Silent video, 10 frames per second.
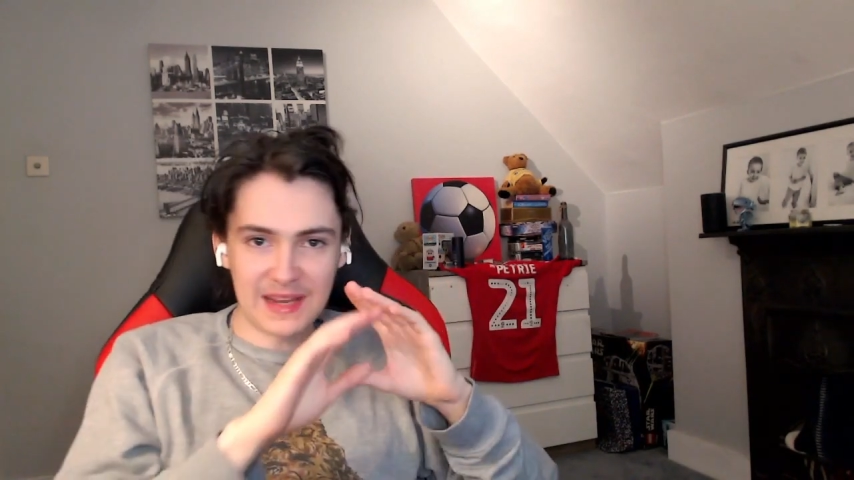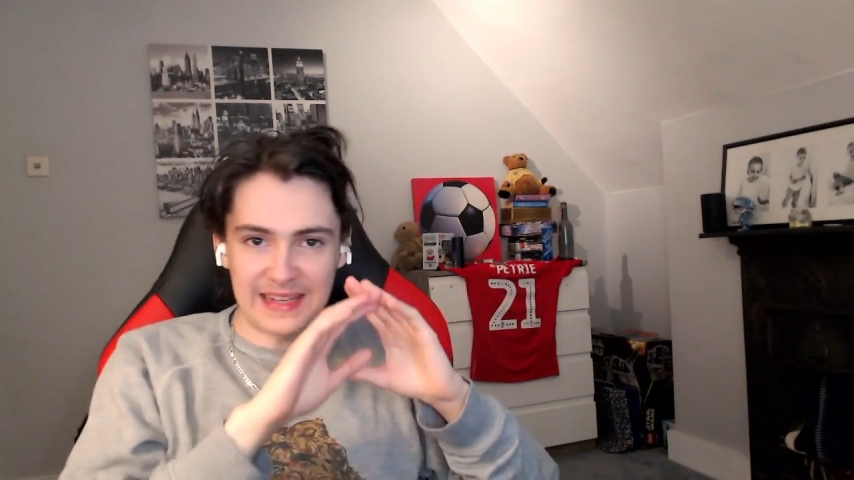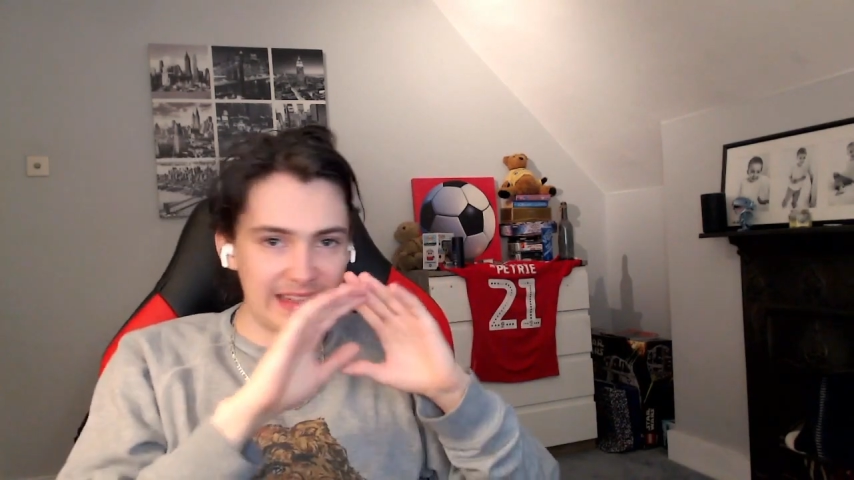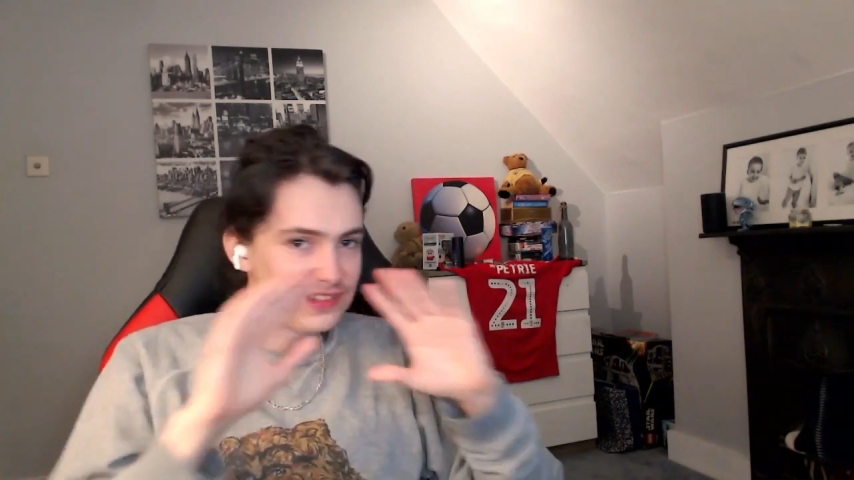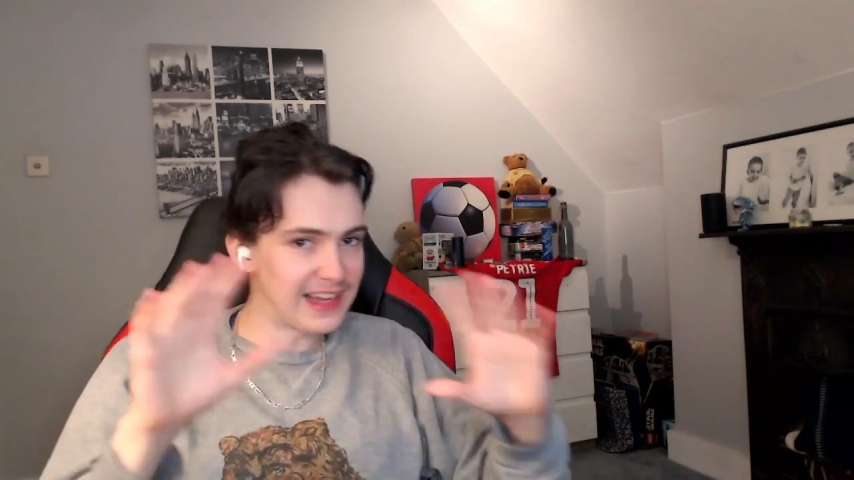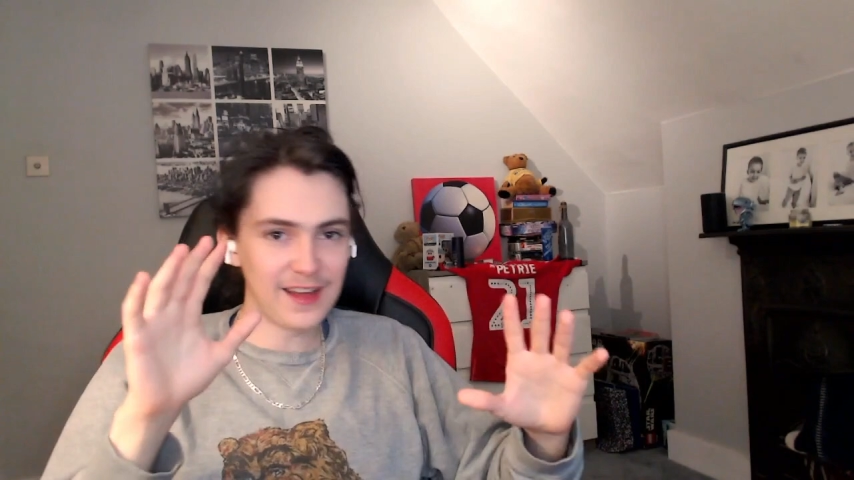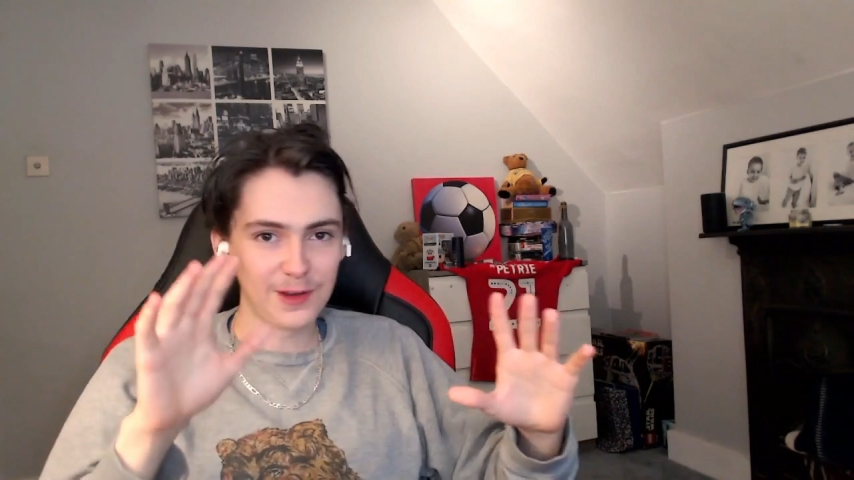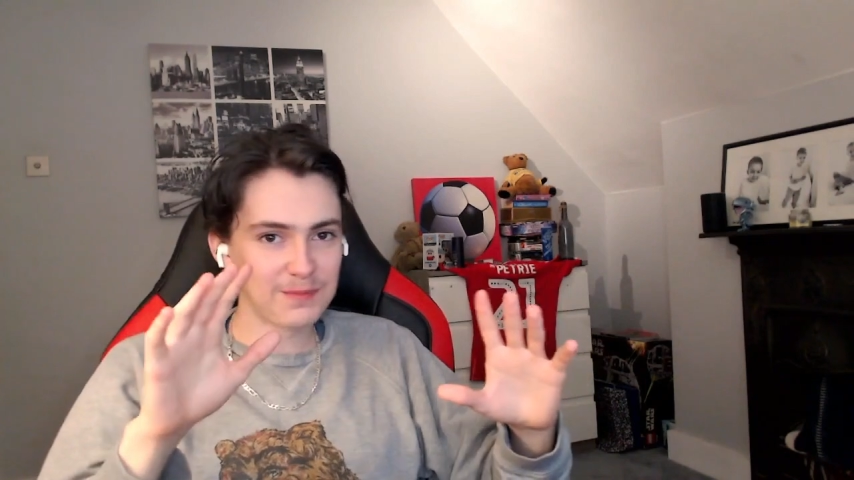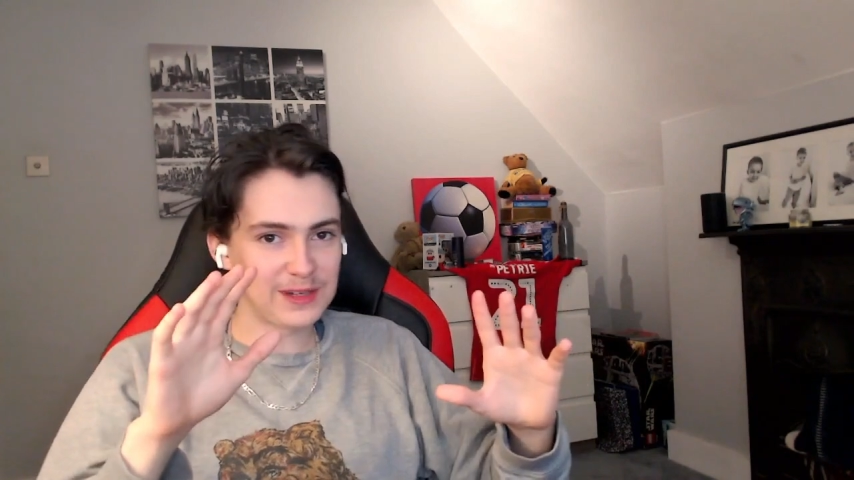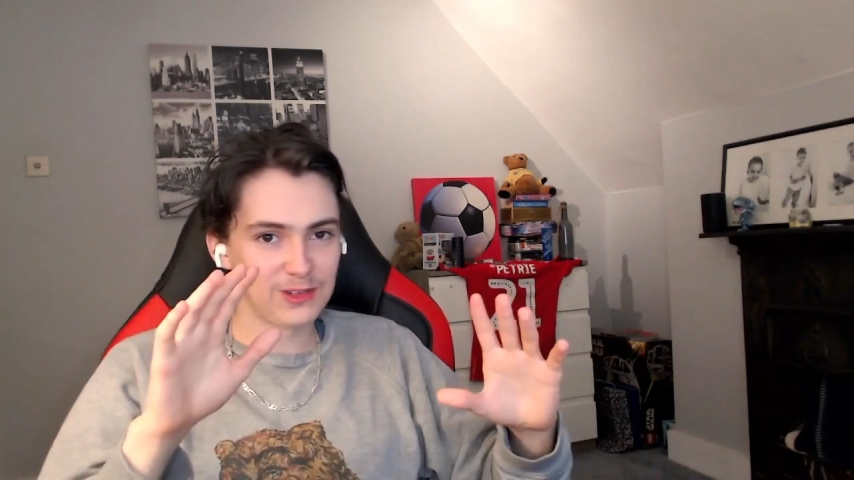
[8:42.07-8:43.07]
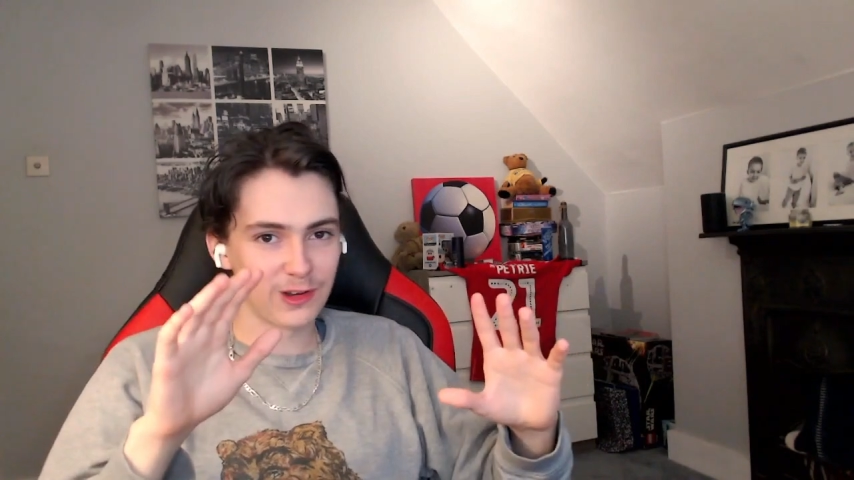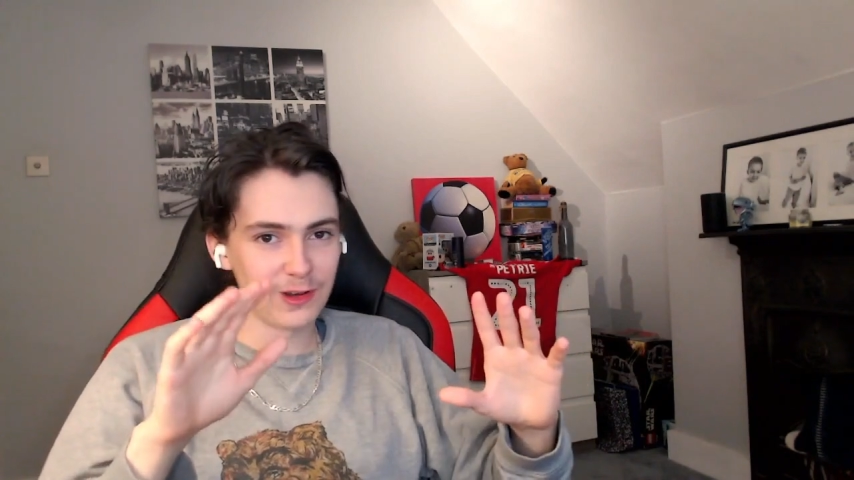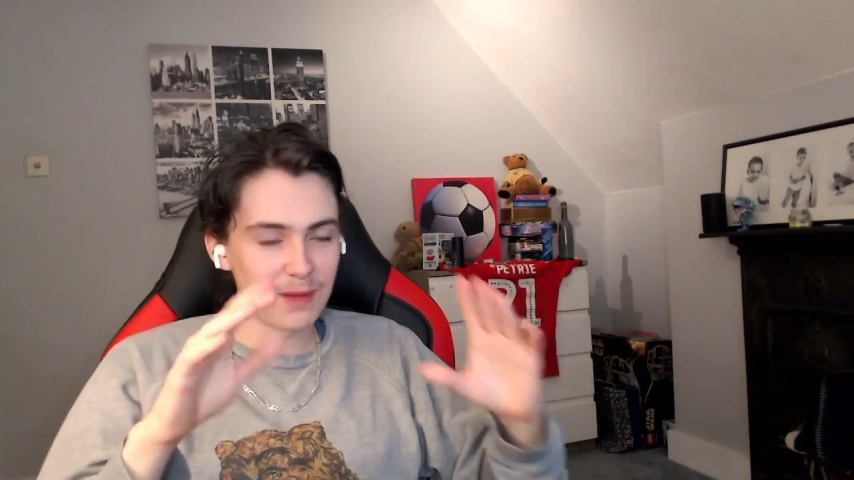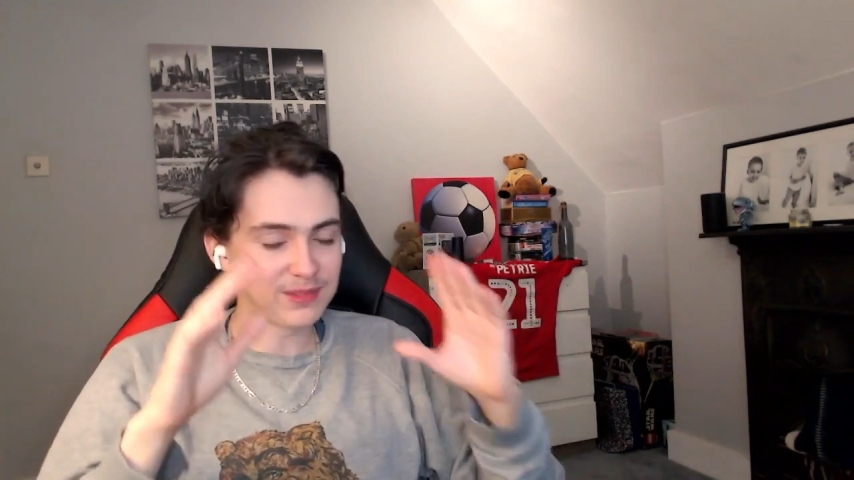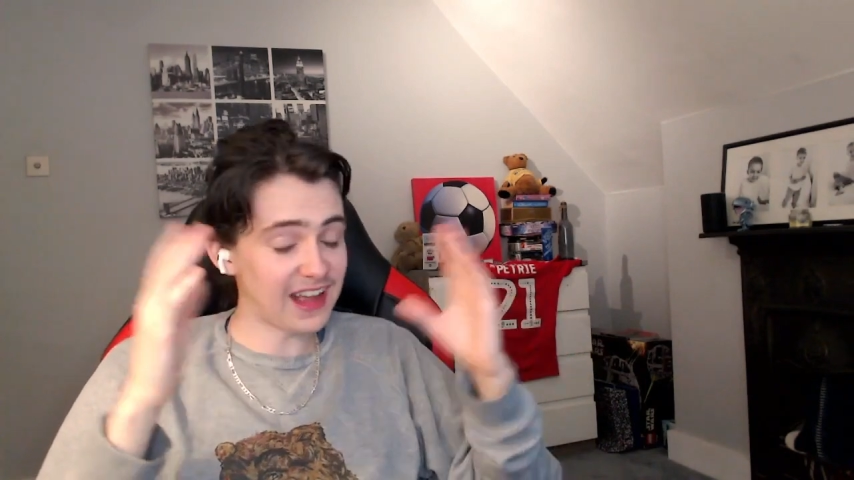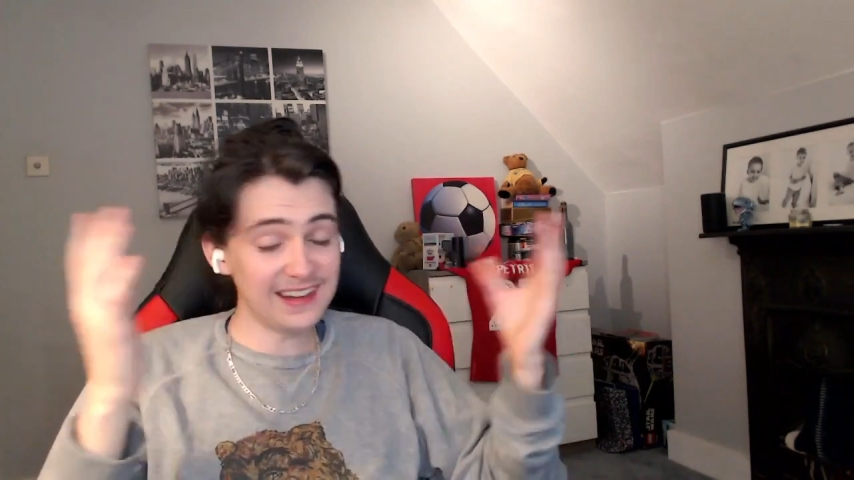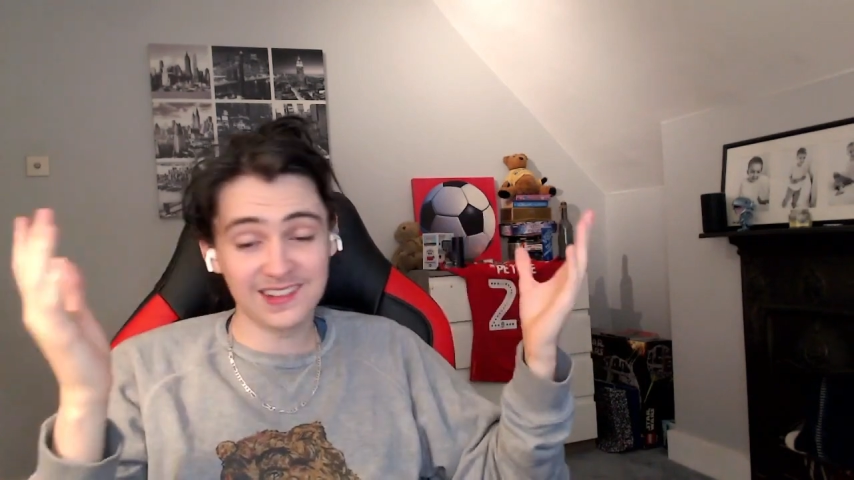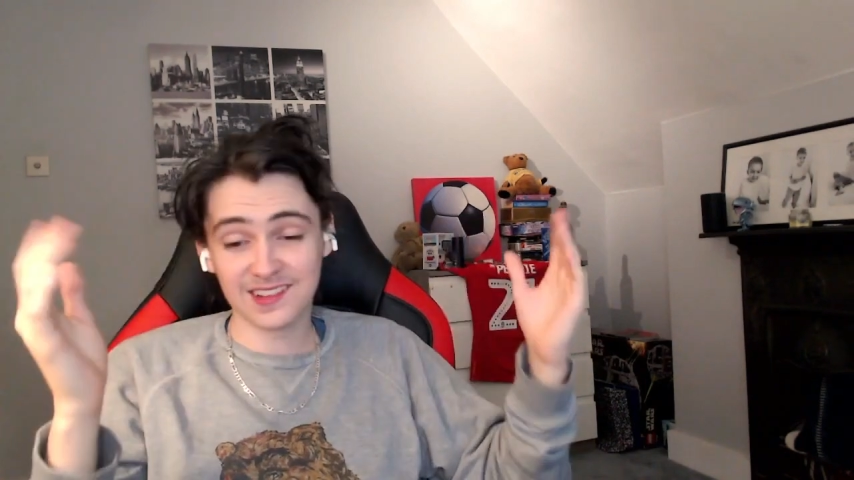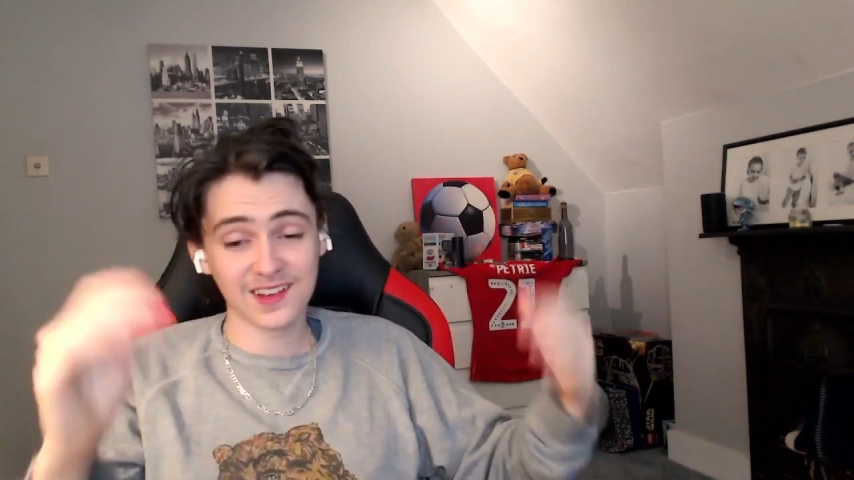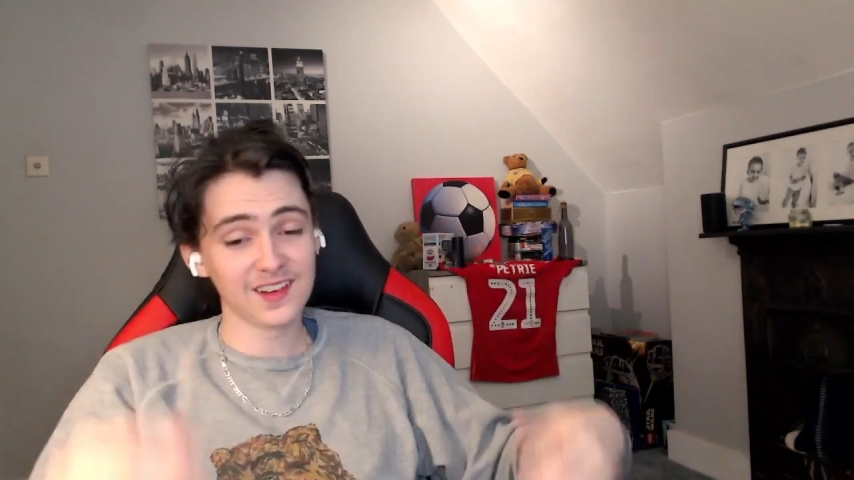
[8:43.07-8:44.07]
this cannot be true. I'm saying
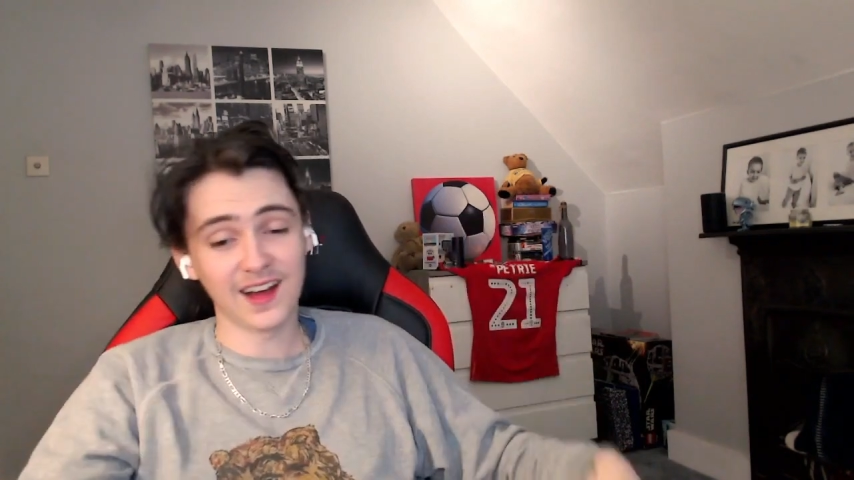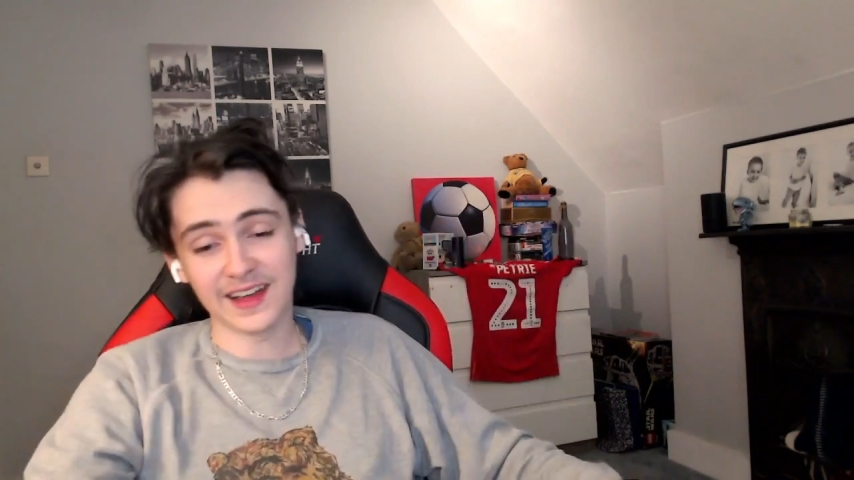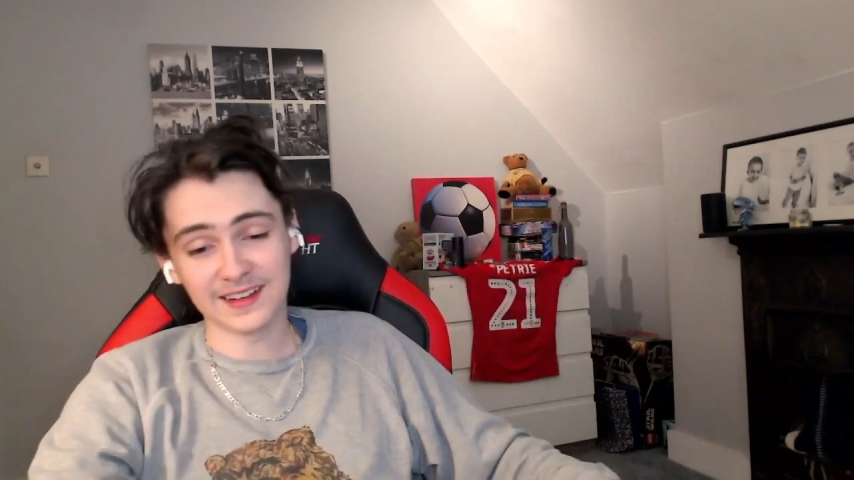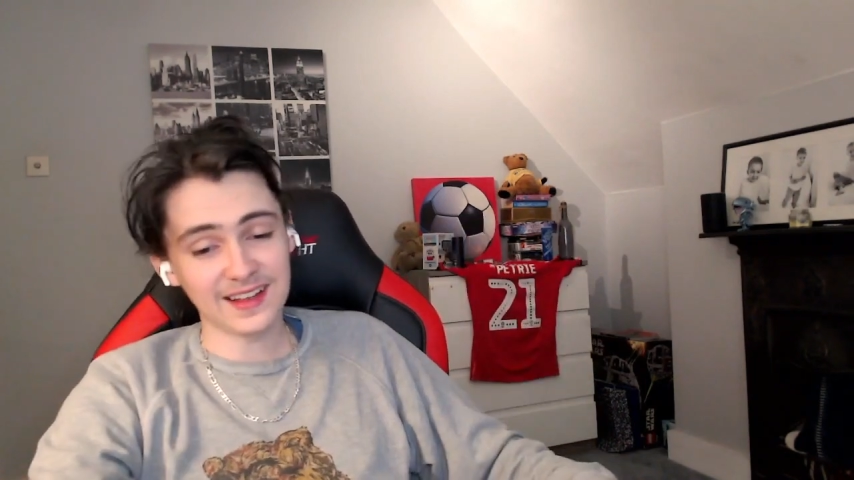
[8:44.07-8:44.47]
this is a lie.